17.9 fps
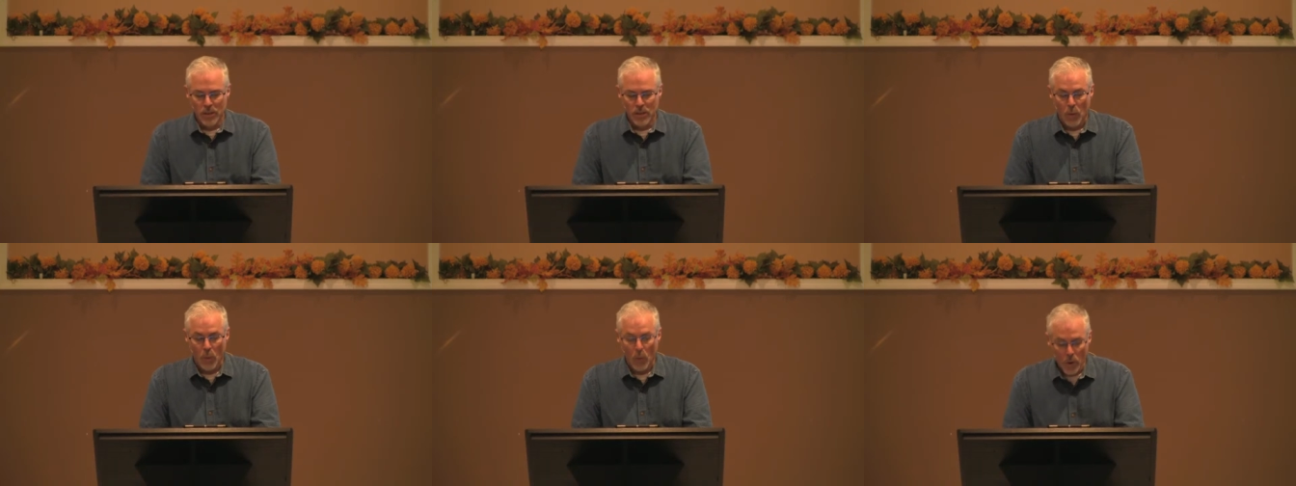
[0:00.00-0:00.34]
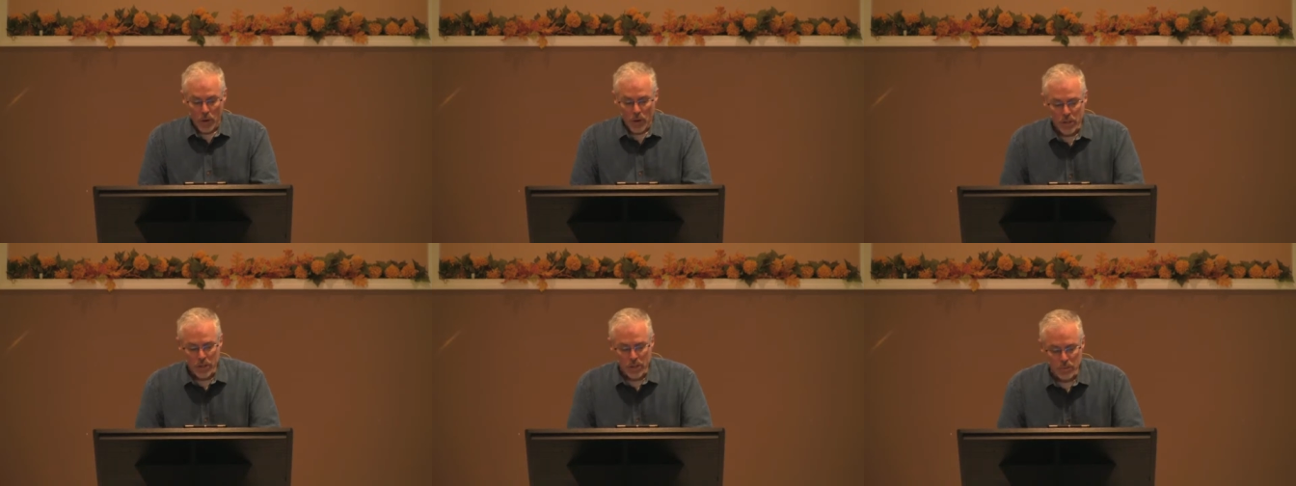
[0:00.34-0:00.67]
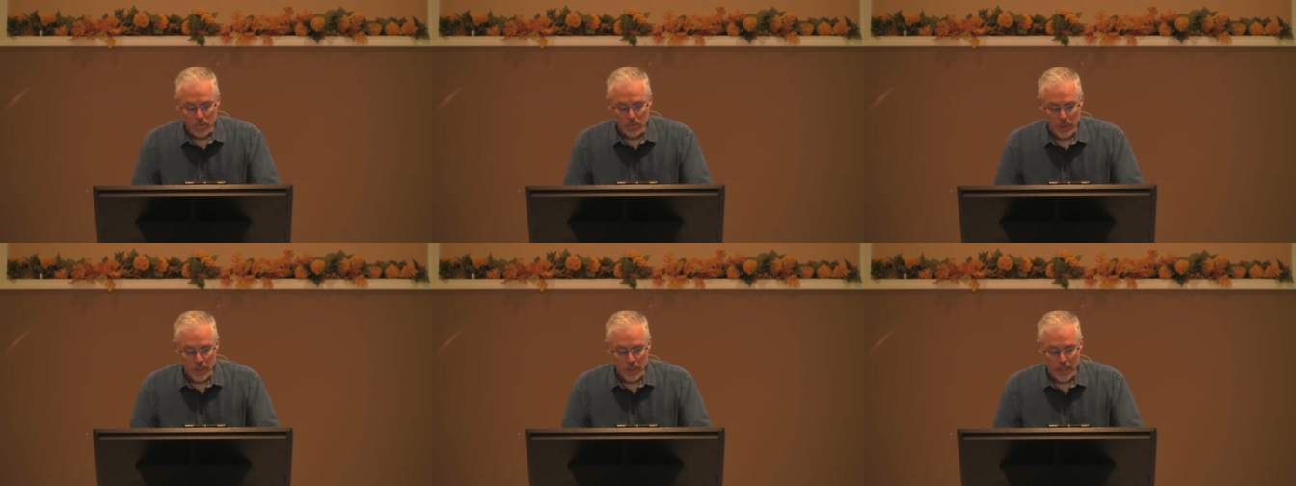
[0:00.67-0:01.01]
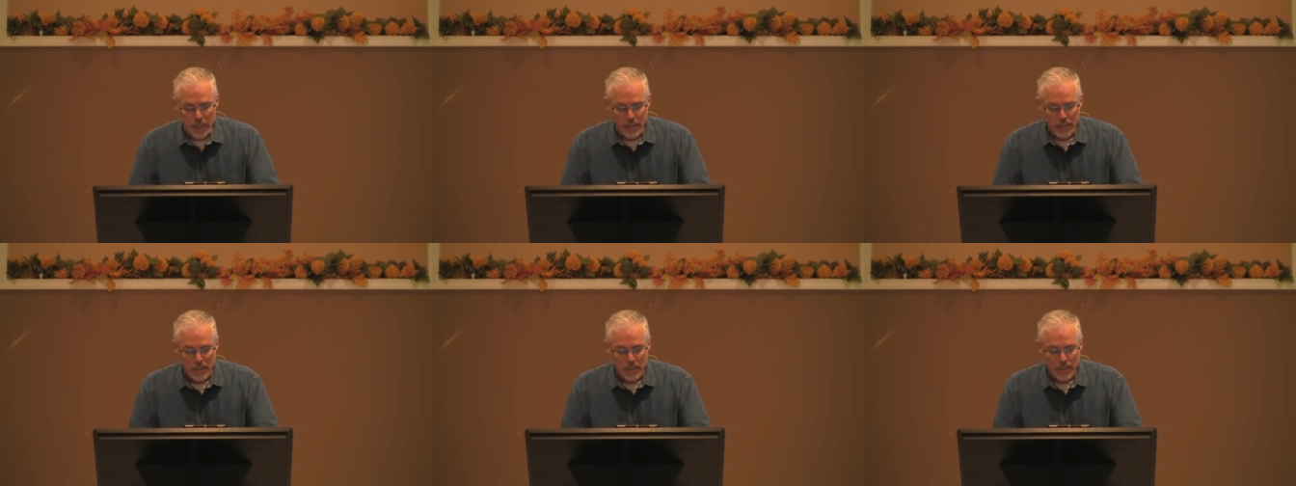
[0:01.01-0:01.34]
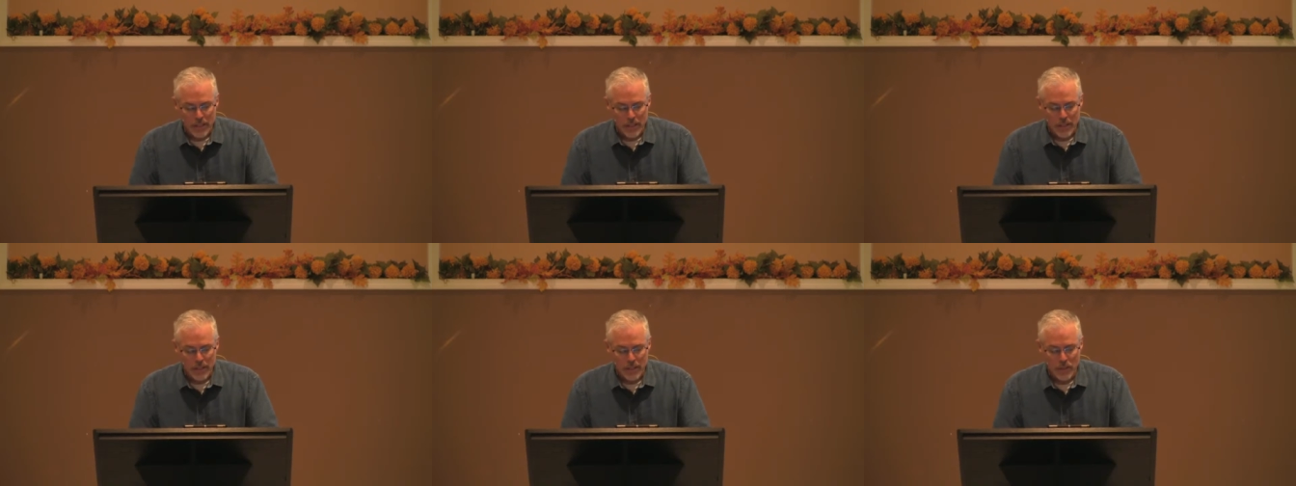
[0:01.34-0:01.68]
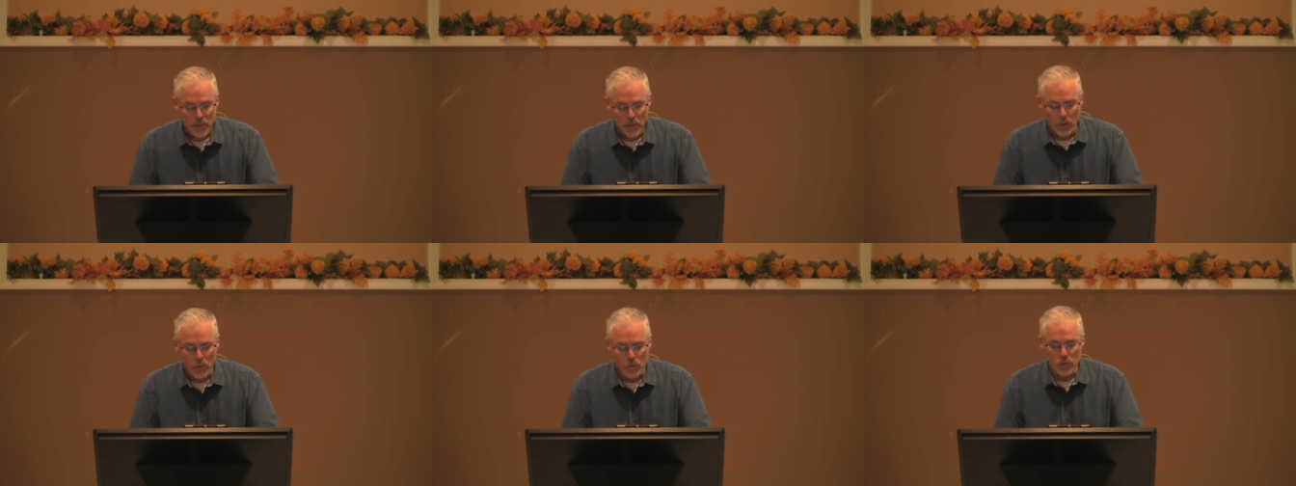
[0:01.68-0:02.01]
Or it could be
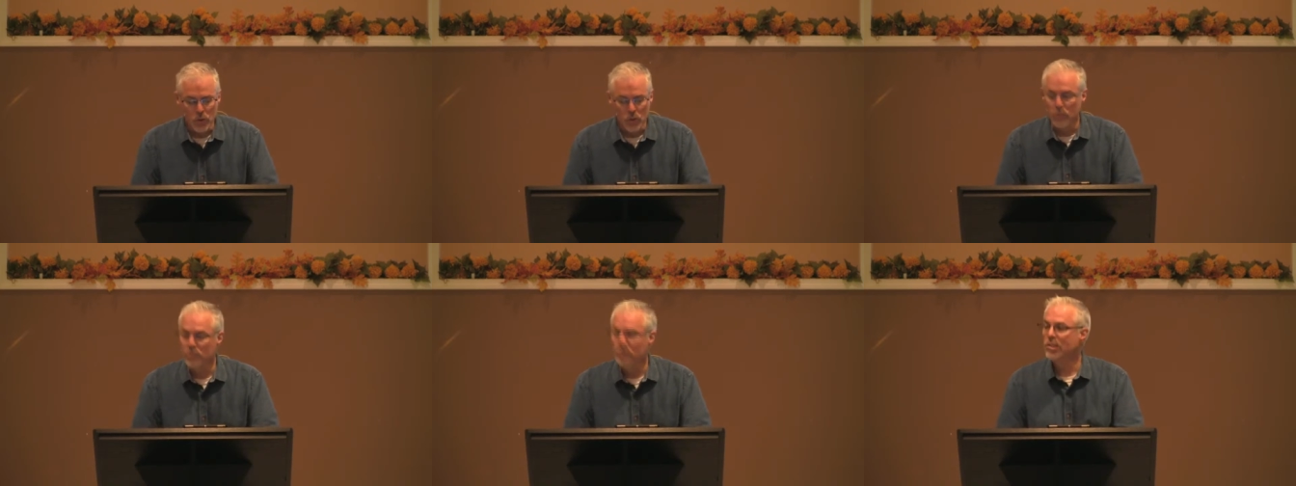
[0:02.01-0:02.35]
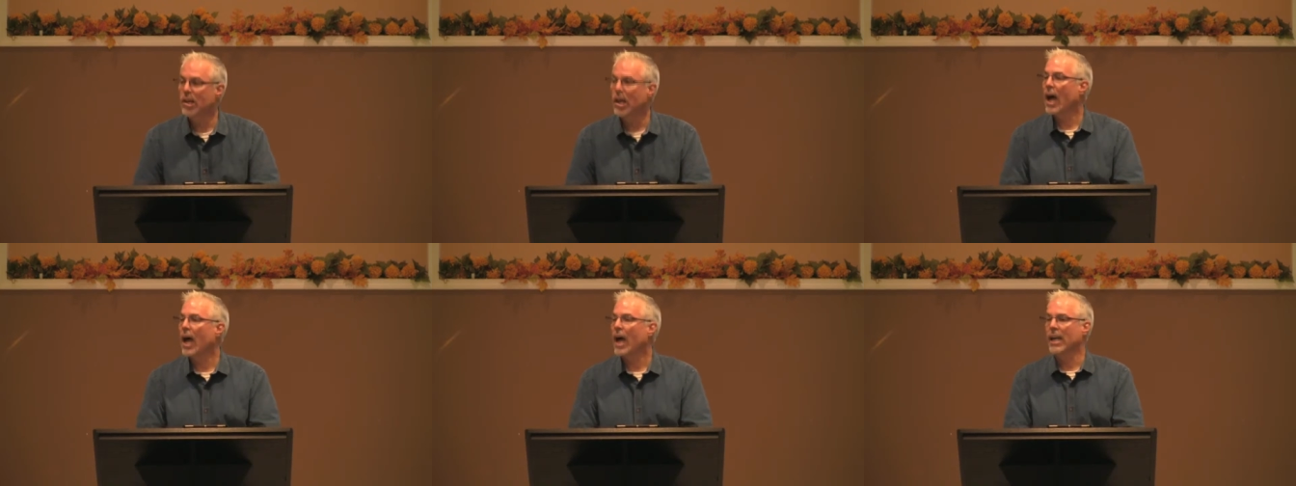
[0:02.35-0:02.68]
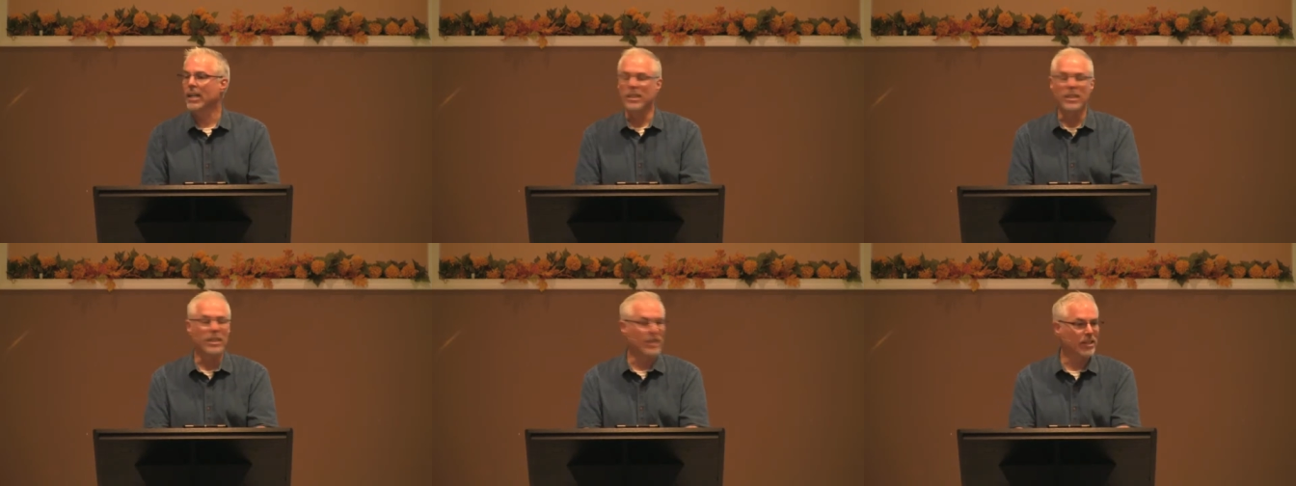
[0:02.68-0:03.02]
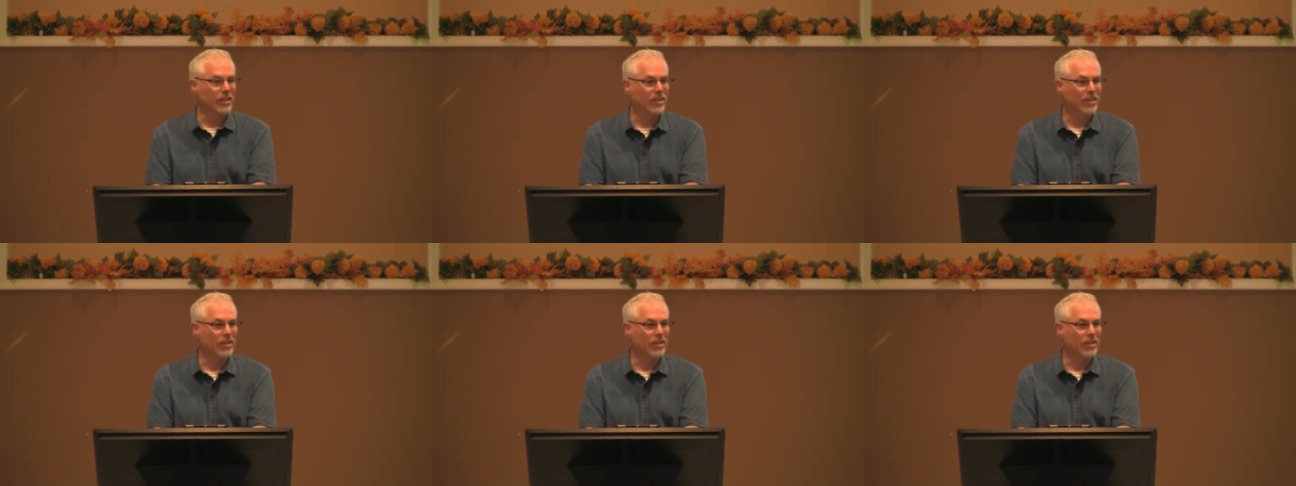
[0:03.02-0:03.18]
those who've died